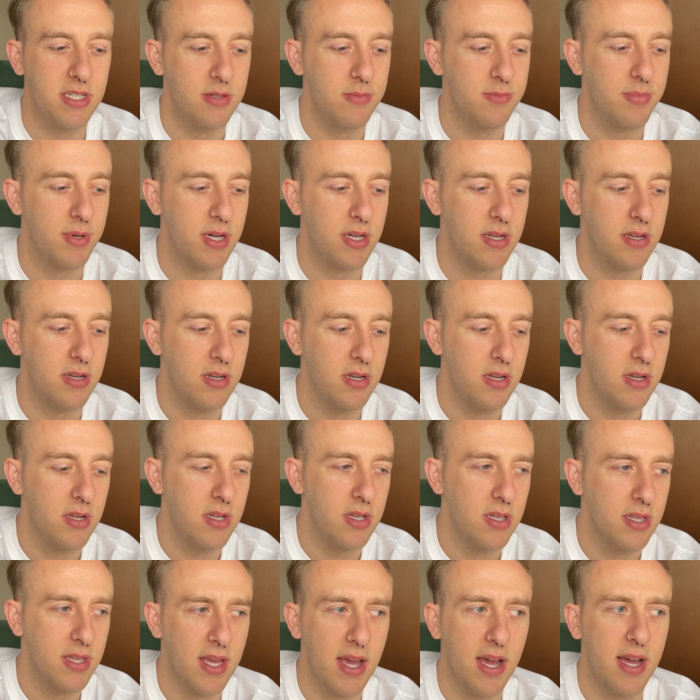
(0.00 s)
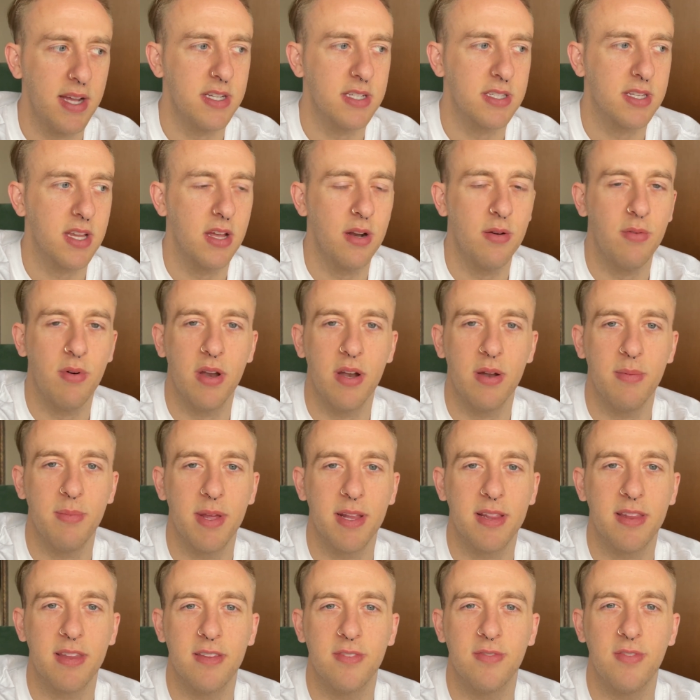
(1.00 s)
But yeah, I just kind of wanted to
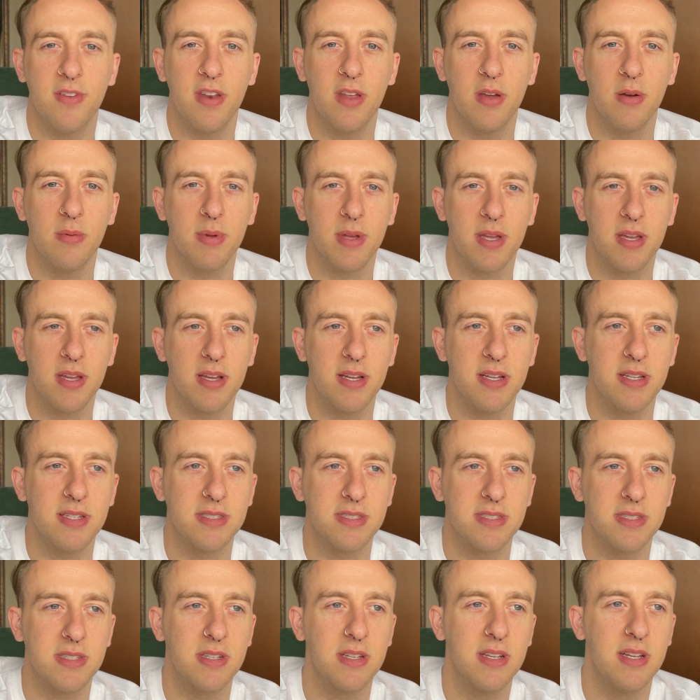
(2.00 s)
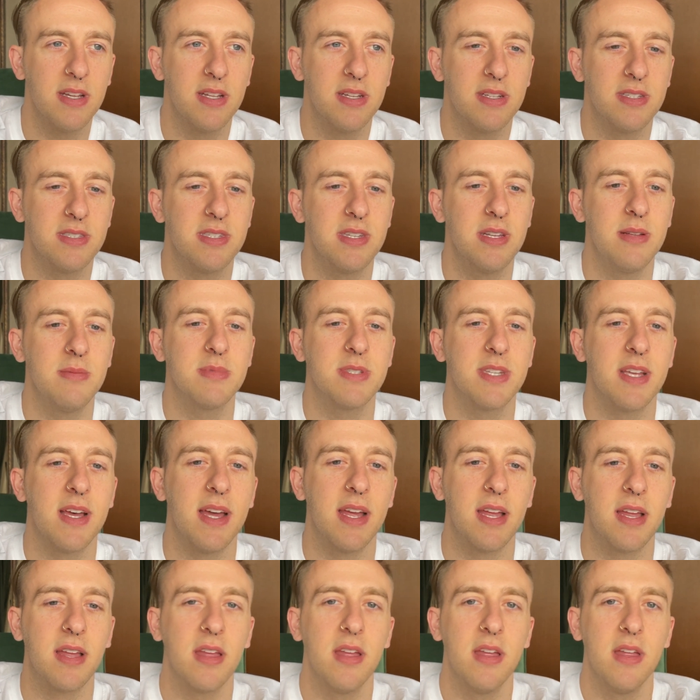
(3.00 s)
make this video because it seems
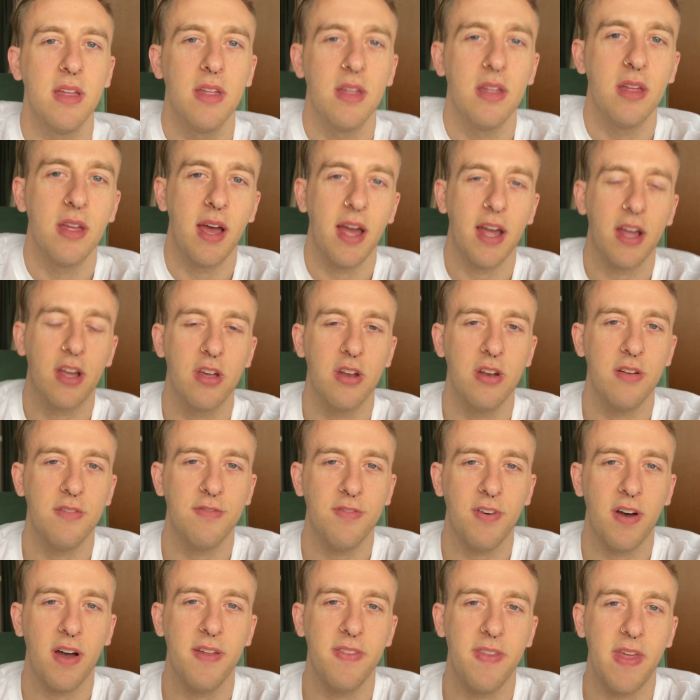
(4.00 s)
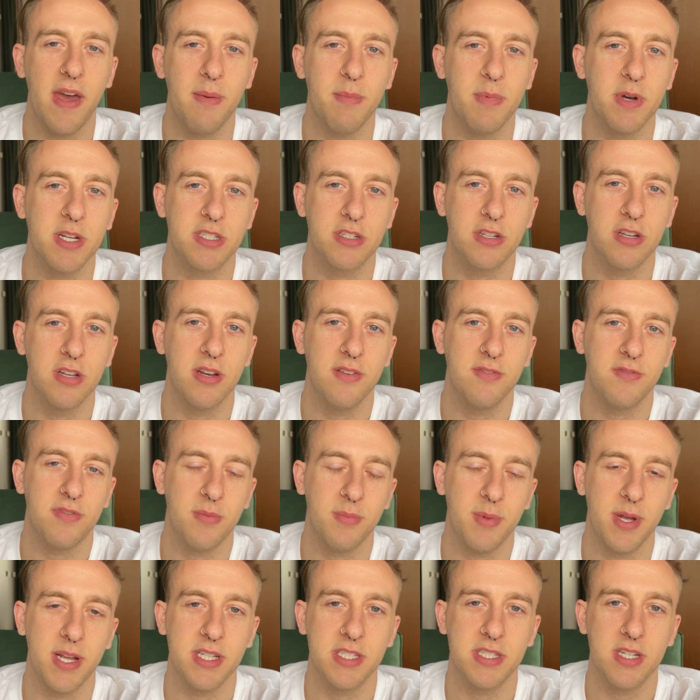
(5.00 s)
like I couldn't find that much good
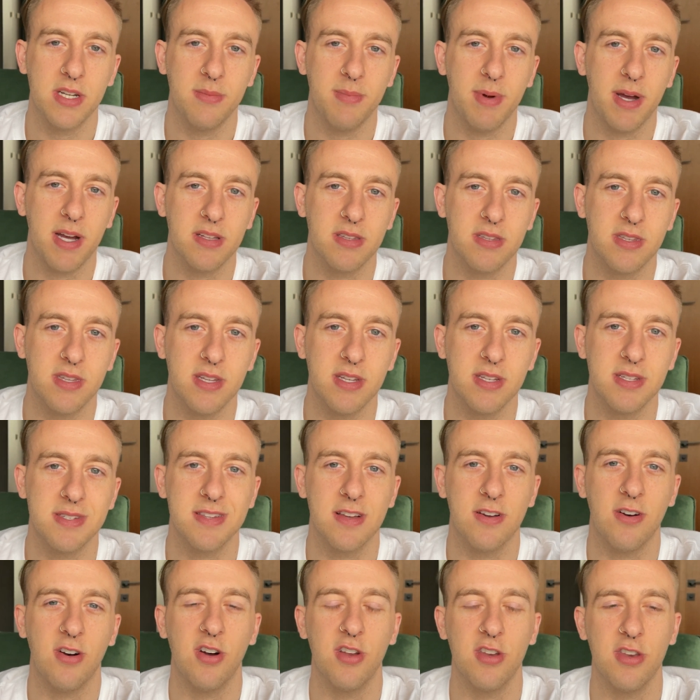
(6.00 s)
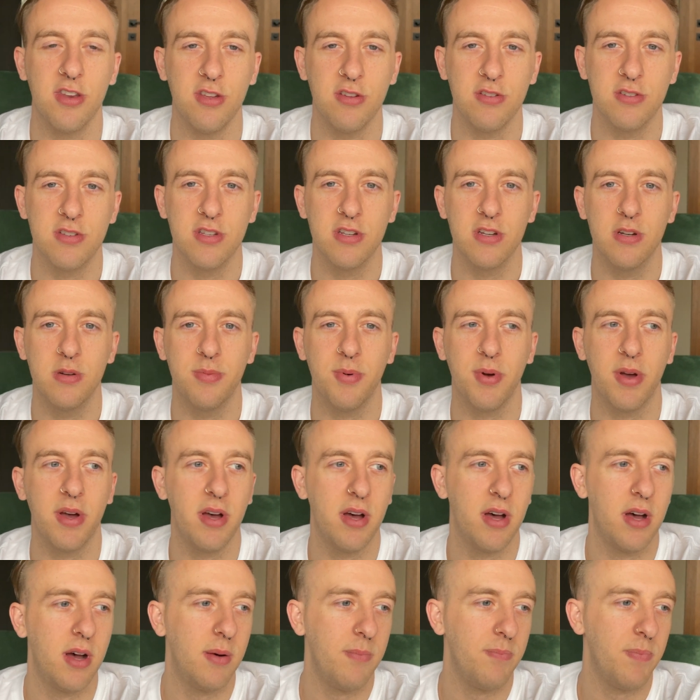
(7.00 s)
information about this on
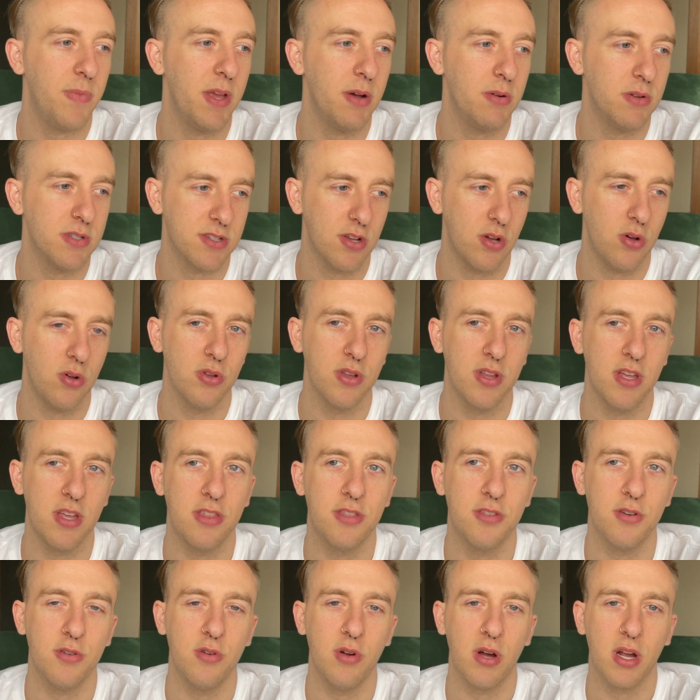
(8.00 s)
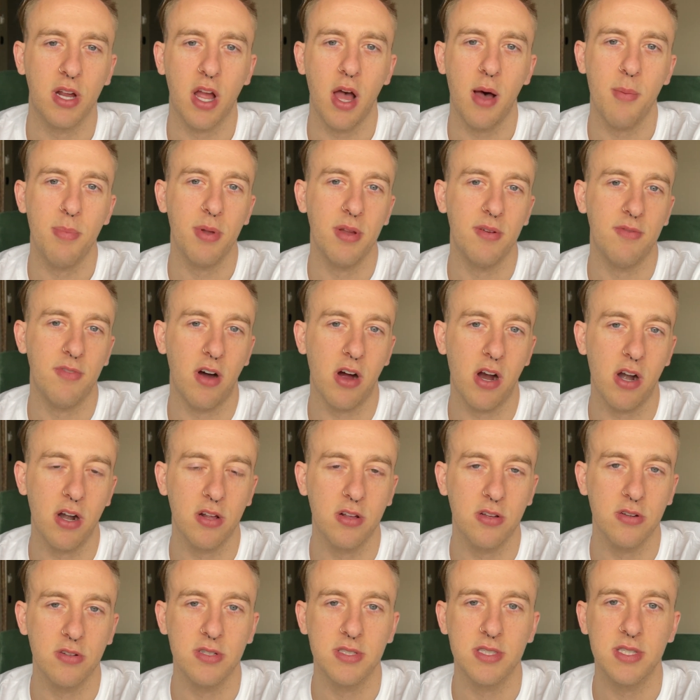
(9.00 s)
YouTube. It was only through a couple of
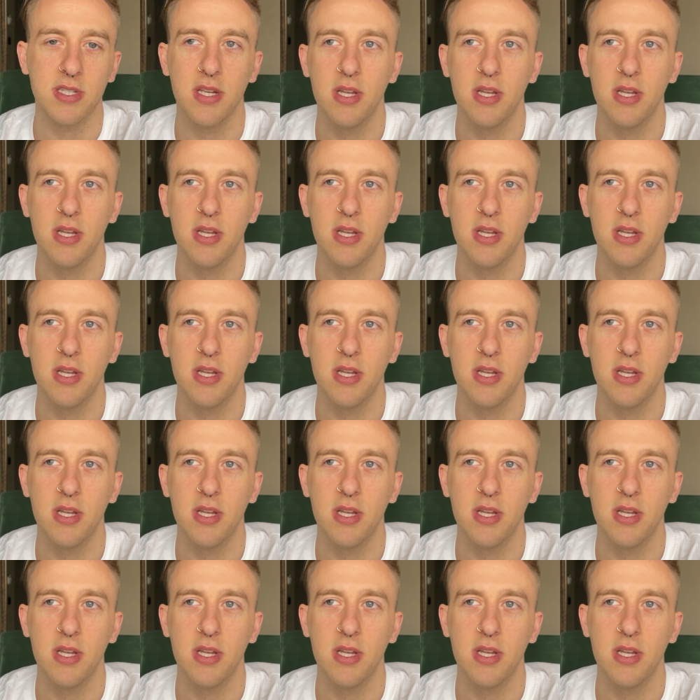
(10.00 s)
articles,